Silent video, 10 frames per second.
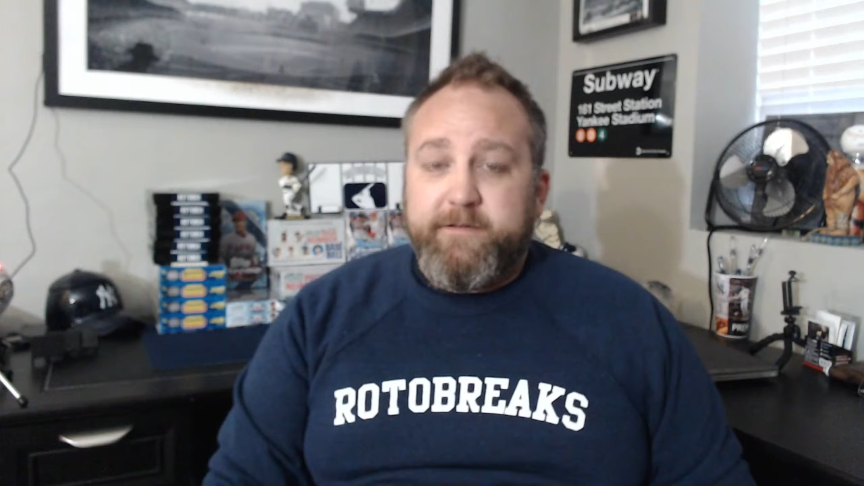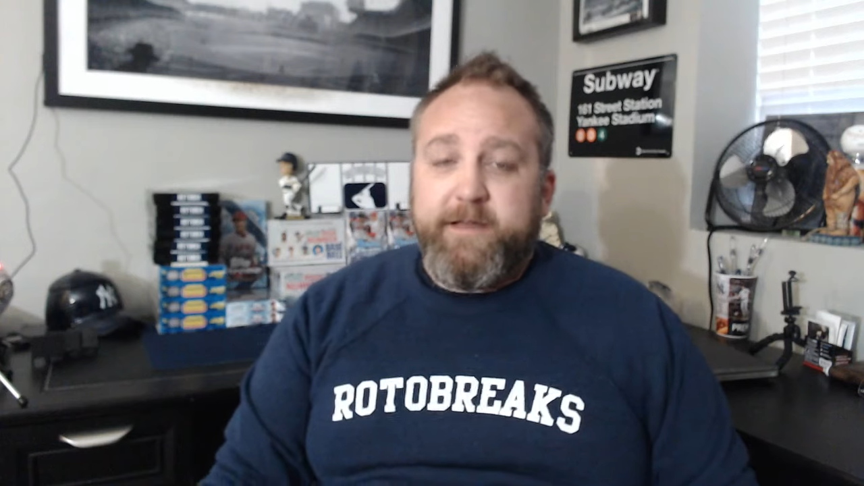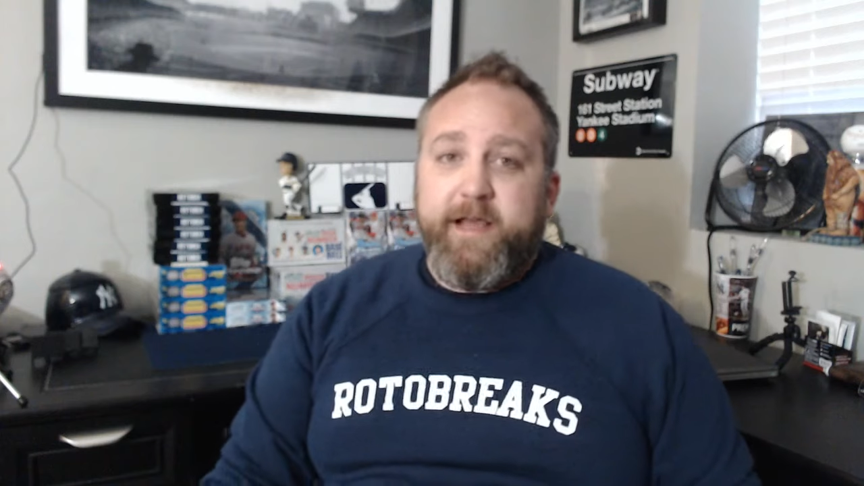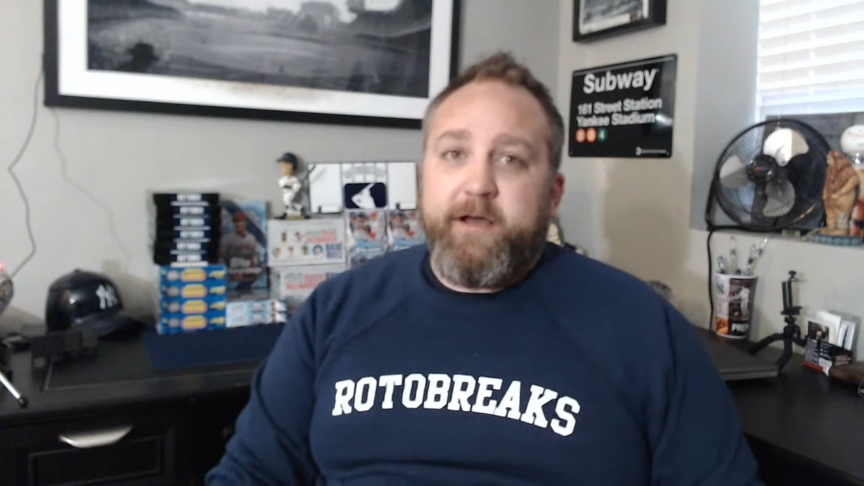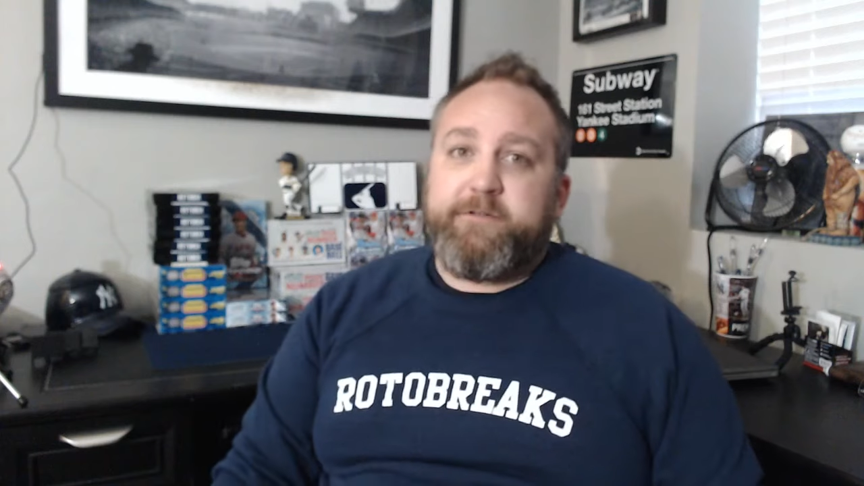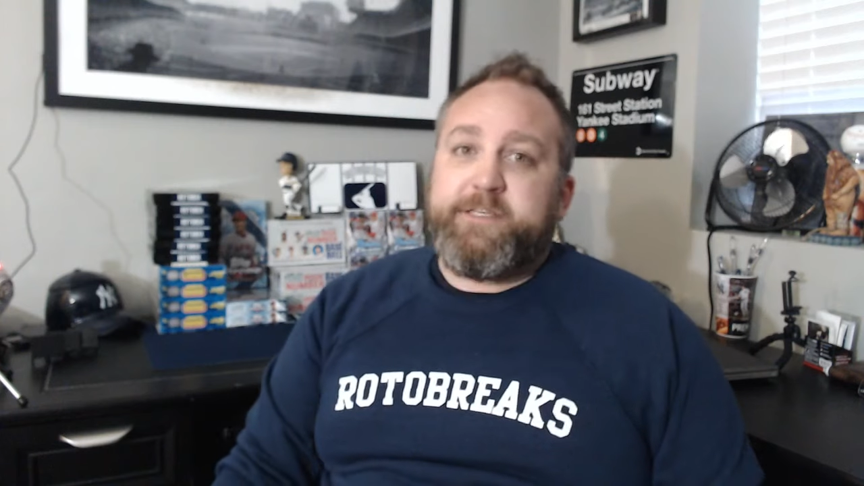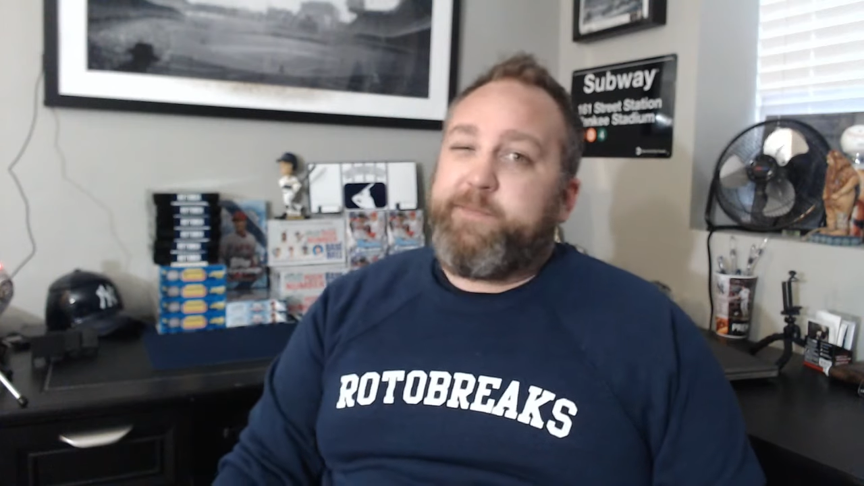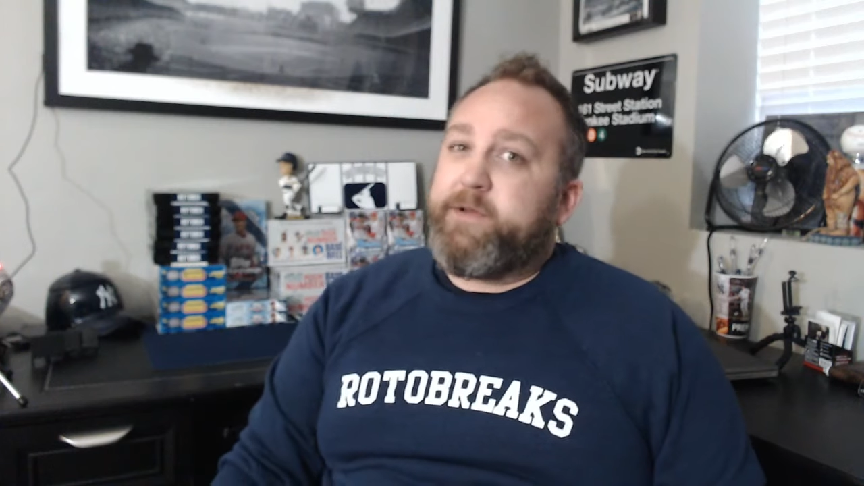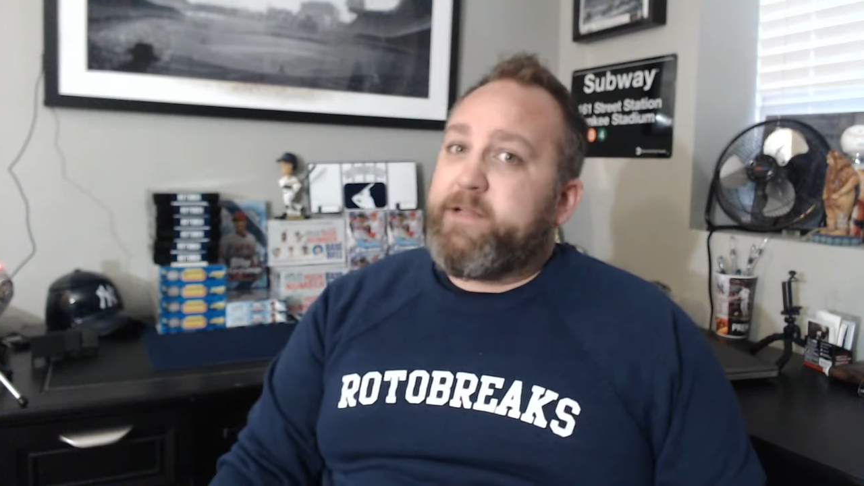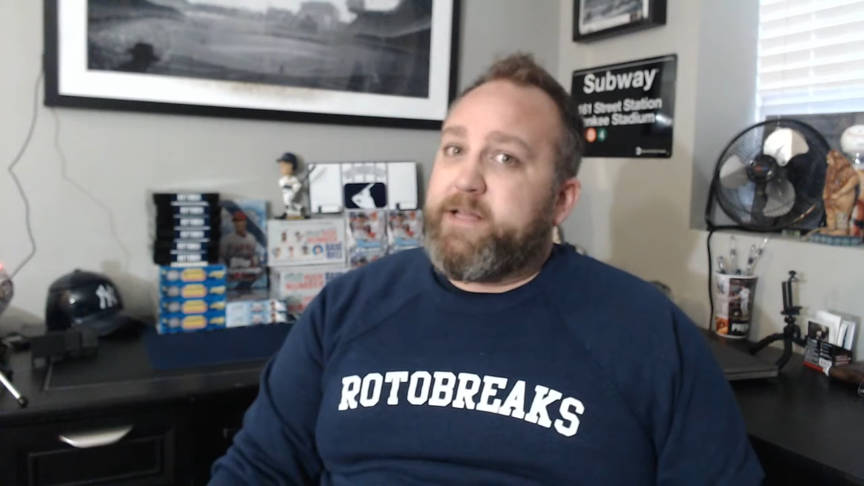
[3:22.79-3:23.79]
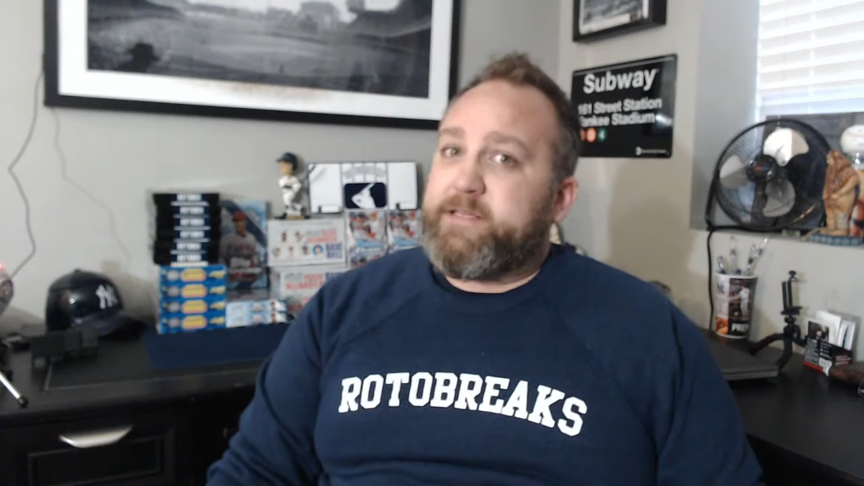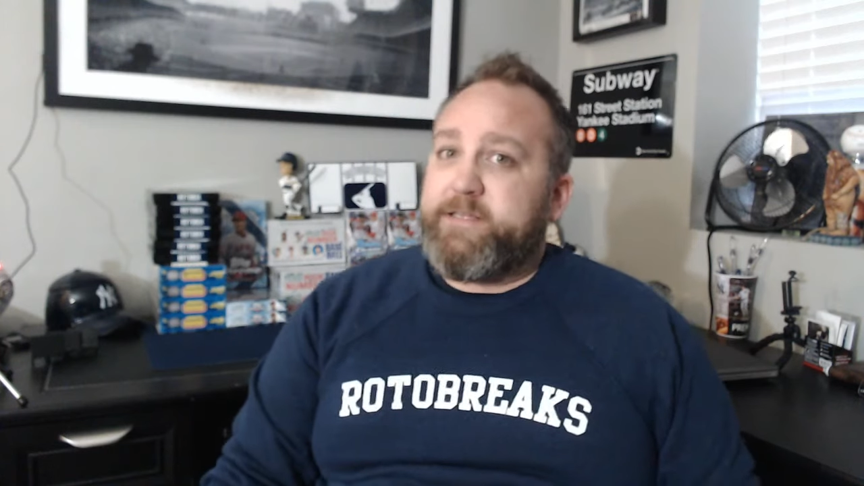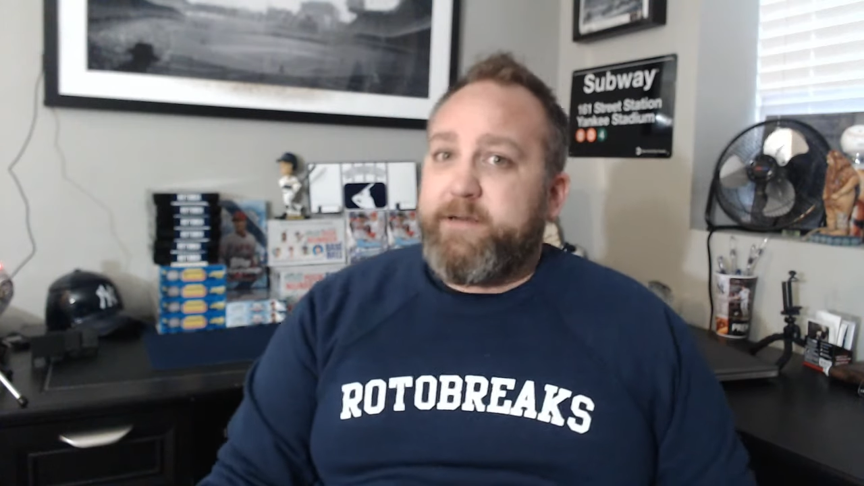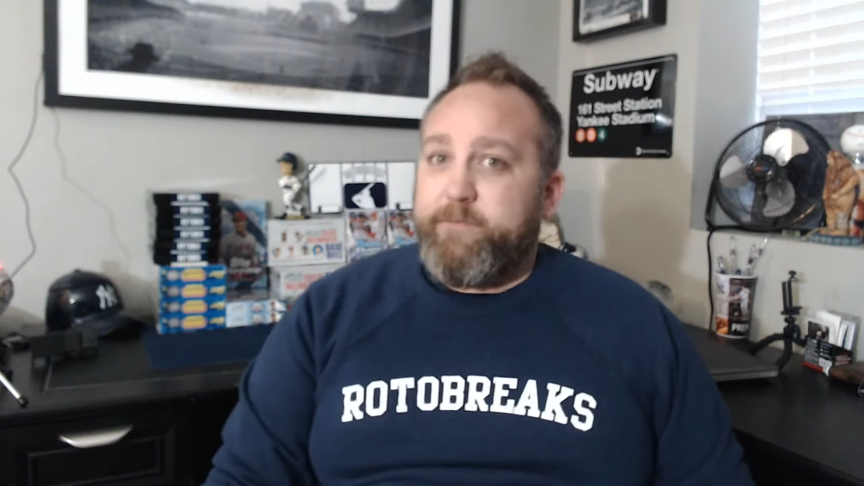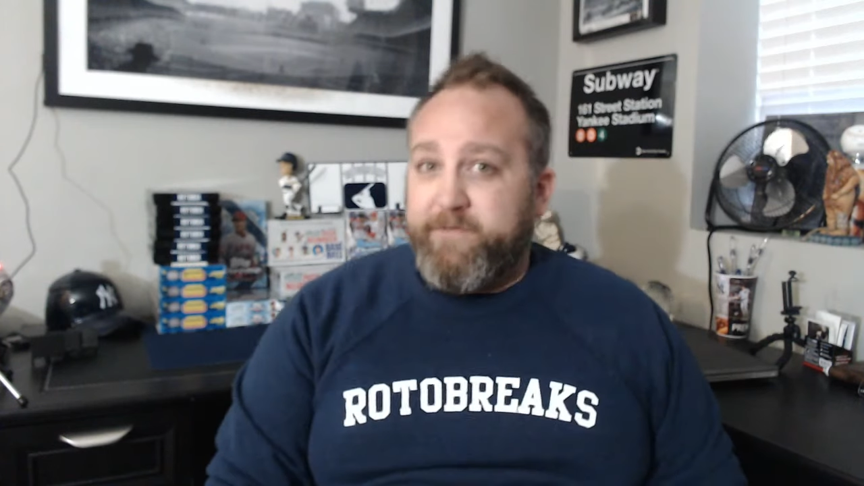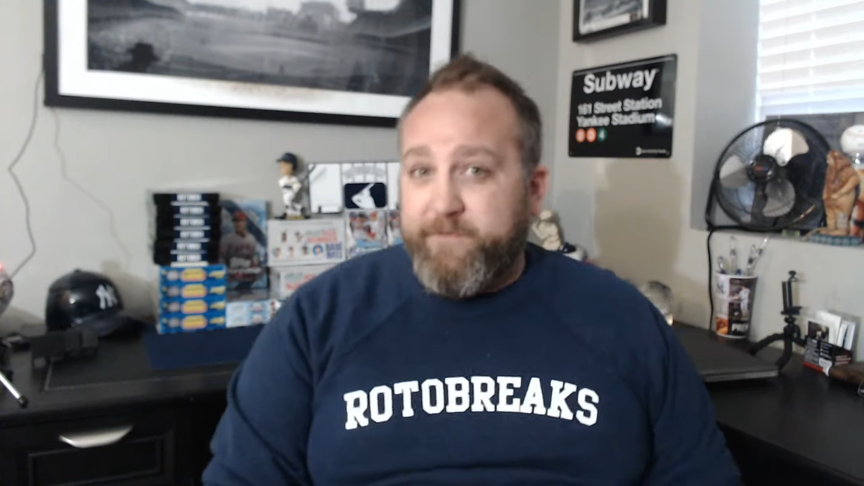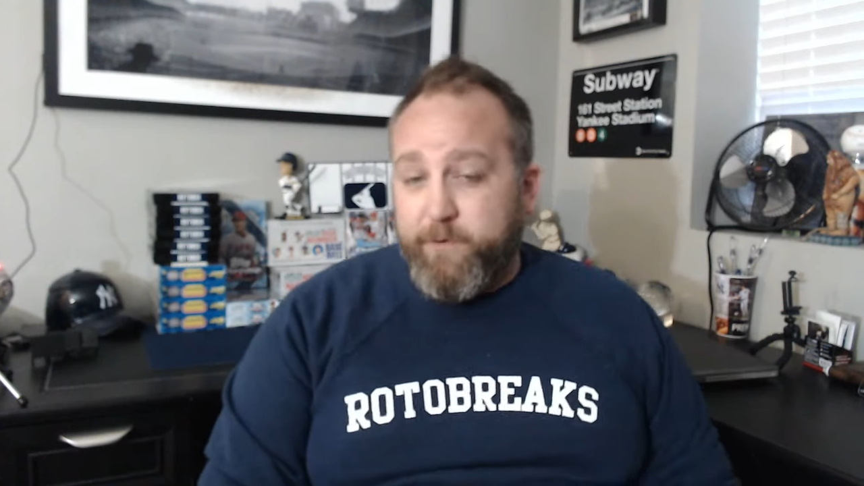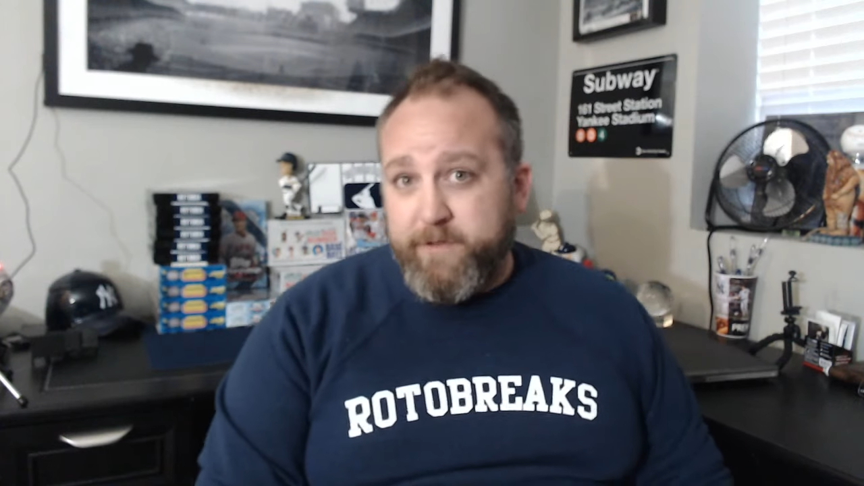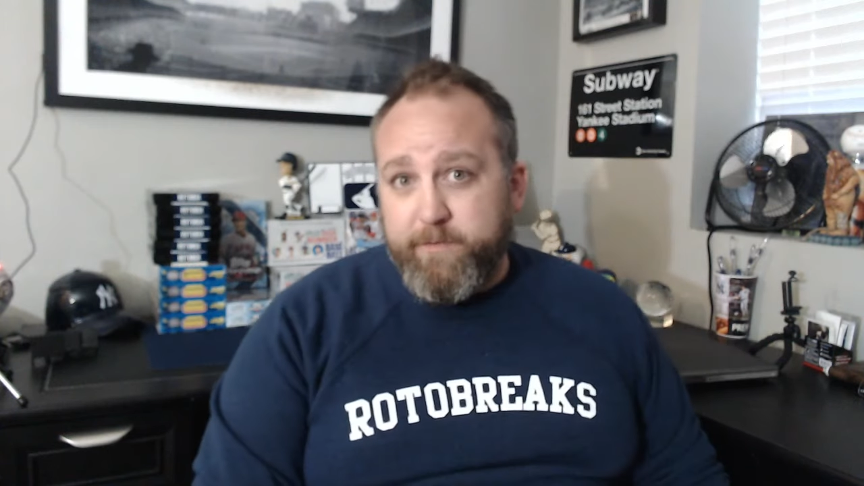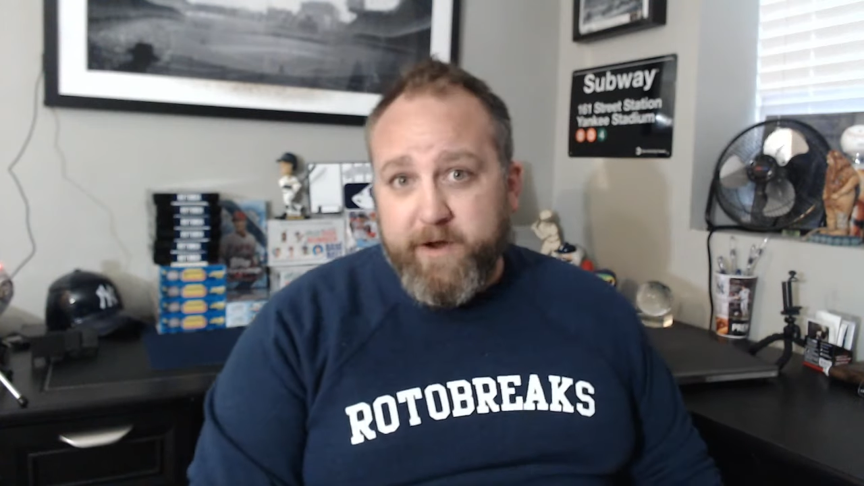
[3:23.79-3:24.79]
Now, typically that's done
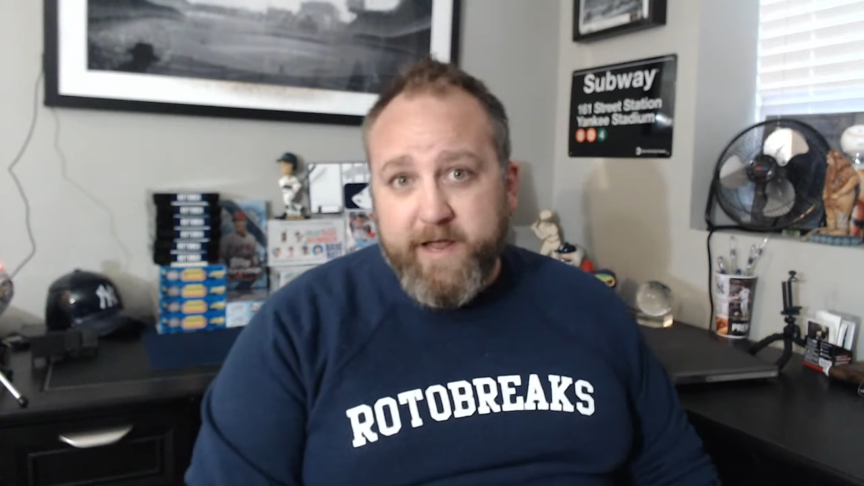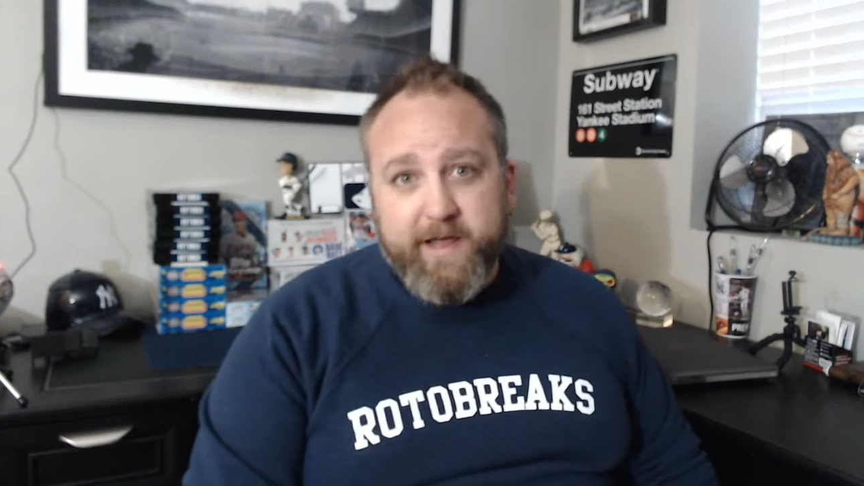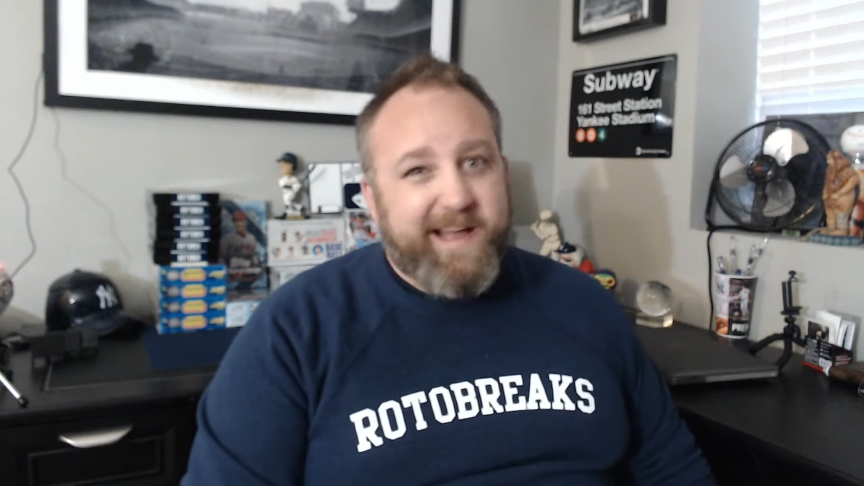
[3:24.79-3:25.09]
before the break.